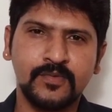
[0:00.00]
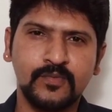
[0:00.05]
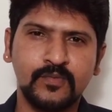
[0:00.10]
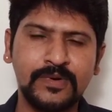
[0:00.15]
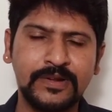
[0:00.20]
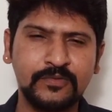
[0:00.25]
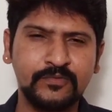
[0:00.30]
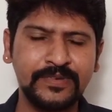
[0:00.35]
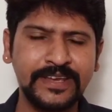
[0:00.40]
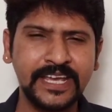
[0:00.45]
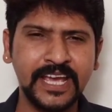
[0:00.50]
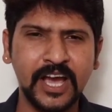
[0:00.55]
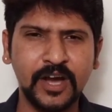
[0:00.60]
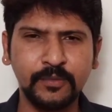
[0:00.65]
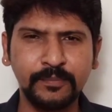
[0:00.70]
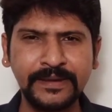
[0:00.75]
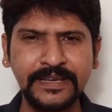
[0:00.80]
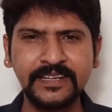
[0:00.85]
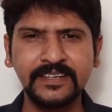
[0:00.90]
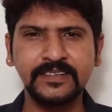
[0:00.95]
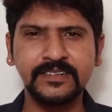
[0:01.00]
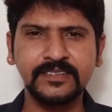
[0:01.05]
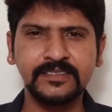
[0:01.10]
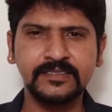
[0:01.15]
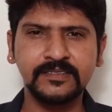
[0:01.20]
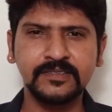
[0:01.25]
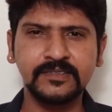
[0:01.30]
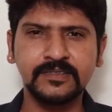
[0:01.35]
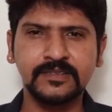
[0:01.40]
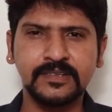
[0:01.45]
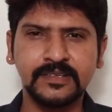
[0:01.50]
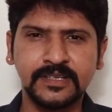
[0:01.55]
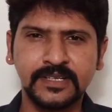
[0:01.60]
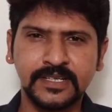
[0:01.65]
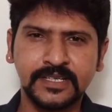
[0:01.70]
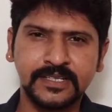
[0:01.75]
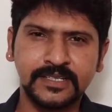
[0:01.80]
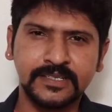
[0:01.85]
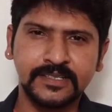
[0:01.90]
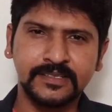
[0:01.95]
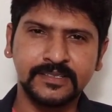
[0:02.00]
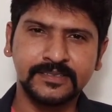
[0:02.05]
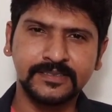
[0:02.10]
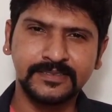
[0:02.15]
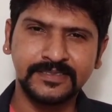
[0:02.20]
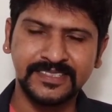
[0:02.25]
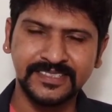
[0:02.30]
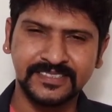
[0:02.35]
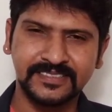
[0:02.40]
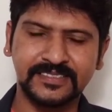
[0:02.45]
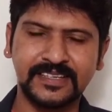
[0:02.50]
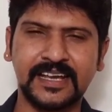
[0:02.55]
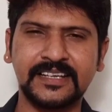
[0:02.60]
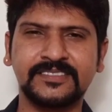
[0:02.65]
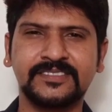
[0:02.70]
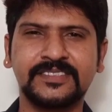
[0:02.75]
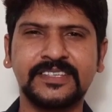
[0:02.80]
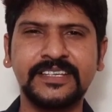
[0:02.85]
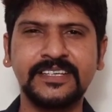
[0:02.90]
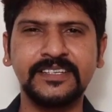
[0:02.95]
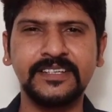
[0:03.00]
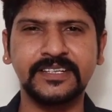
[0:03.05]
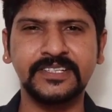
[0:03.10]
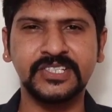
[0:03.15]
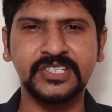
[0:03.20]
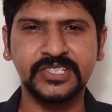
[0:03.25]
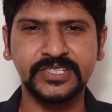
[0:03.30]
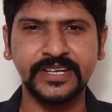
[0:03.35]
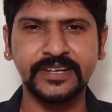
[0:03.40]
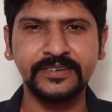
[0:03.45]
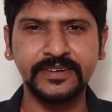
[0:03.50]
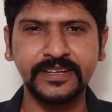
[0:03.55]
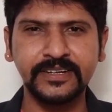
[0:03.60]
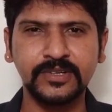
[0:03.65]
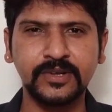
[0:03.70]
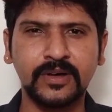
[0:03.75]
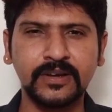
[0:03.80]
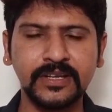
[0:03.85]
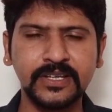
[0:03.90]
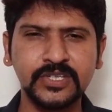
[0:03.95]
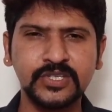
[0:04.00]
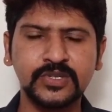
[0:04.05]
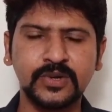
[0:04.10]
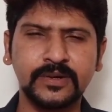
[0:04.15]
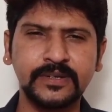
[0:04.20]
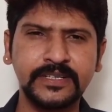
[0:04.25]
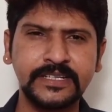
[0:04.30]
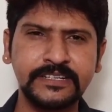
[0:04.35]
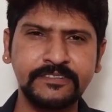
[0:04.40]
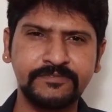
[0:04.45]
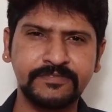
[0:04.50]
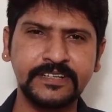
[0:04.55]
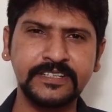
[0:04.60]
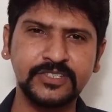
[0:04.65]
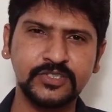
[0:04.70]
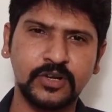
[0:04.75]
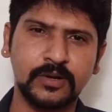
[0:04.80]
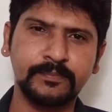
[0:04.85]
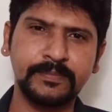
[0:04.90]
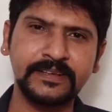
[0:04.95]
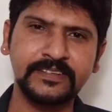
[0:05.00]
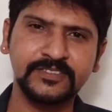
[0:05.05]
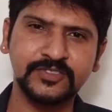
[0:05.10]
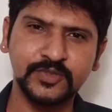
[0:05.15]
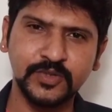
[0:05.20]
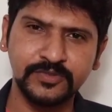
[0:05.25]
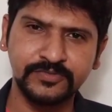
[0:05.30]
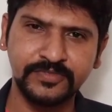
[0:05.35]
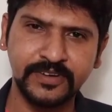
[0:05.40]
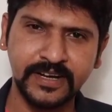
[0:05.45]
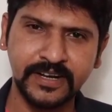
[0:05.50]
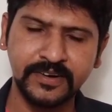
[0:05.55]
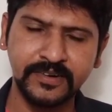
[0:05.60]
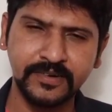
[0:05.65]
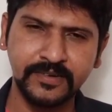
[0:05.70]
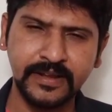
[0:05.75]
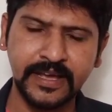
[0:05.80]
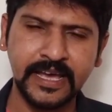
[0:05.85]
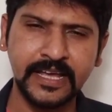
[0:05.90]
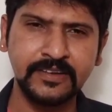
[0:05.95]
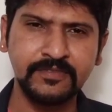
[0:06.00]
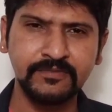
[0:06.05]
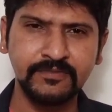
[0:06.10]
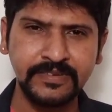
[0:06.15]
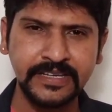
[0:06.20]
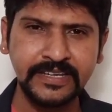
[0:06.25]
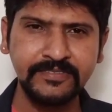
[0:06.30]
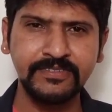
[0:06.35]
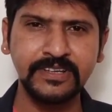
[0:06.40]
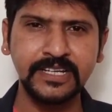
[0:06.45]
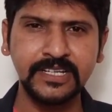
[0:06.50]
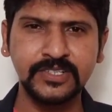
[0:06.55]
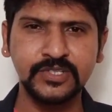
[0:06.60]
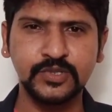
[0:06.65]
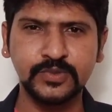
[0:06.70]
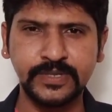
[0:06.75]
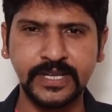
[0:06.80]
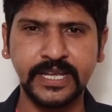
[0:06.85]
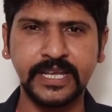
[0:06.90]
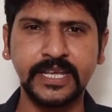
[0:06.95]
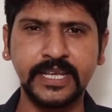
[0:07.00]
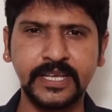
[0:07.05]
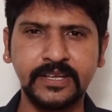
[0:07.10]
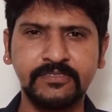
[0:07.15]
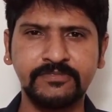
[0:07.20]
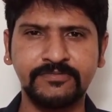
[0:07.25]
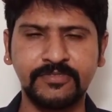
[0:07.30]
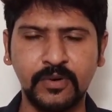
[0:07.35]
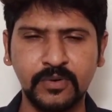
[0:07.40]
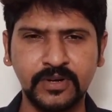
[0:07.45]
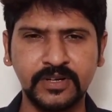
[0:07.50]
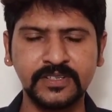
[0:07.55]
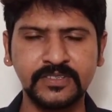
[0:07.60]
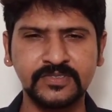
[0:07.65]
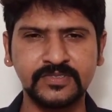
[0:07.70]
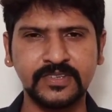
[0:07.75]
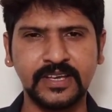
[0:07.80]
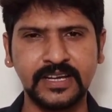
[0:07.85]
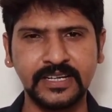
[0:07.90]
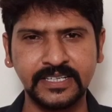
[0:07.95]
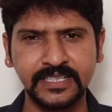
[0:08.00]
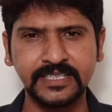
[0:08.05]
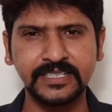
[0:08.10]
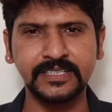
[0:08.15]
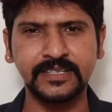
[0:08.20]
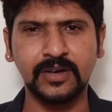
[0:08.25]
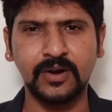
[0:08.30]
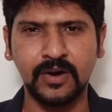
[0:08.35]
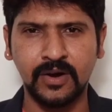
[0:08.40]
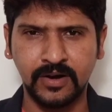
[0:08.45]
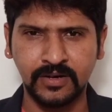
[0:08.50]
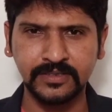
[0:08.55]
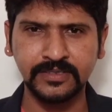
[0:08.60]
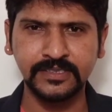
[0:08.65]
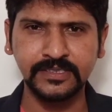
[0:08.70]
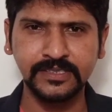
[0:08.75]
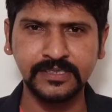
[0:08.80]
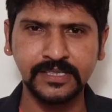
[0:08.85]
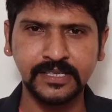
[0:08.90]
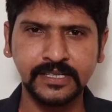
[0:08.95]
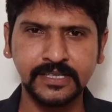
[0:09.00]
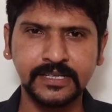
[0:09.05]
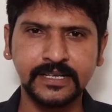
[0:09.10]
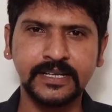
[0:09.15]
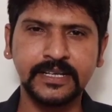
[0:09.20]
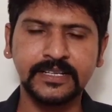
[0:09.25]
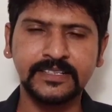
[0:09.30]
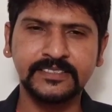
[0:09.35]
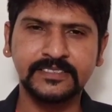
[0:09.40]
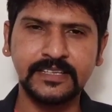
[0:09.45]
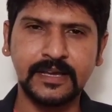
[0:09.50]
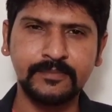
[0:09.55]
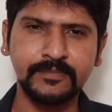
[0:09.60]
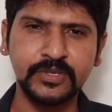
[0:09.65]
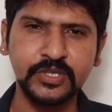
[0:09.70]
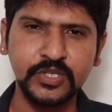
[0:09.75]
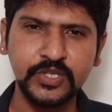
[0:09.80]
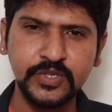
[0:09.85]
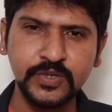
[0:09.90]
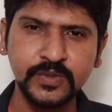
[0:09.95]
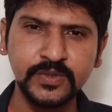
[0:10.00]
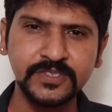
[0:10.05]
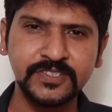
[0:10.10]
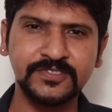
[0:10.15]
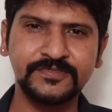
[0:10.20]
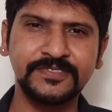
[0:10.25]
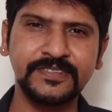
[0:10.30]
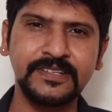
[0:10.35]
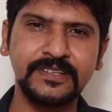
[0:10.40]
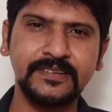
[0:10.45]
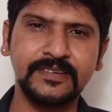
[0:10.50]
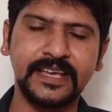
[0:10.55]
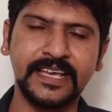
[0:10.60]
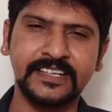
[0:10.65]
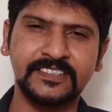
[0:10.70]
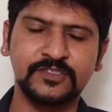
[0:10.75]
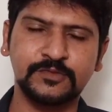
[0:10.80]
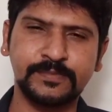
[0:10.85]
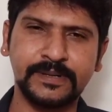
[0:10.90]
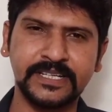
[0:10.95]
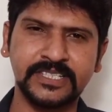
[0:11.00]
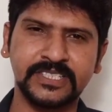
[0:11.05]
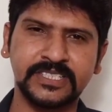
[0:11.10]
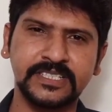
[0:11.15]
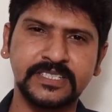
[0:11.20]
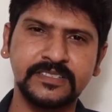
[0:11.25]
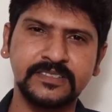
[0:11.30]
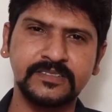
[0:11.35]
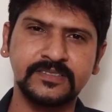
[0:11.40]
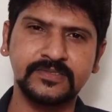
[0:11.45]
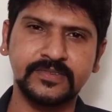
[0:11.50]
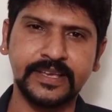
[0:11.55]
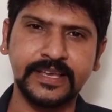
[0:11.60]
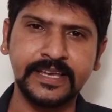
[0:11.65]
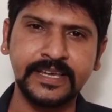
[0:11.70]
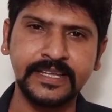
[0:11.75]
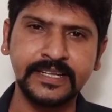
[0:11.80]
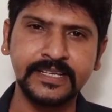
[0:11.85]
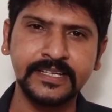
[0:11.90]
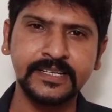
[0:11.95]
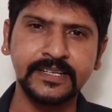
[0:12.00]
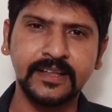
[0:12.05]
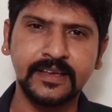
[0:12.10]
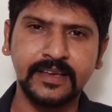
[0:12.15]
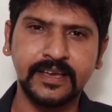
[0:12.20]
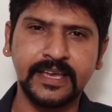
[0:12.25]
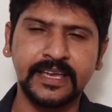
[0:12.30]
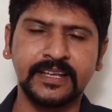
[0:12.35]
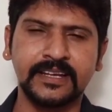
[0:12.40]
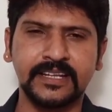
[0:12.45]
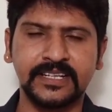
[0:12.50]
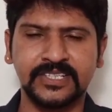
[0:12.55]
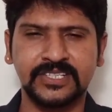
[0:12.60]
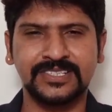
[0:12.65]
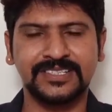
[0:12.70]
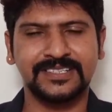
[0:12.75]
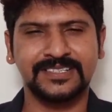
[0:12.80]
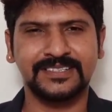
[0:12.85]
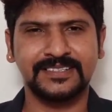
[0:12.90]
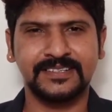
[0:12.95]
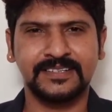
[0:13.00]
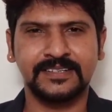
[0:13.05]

Well, we have been discussing and sharing knowledge on different topics so far, and we will today focus again on some useful expressions in English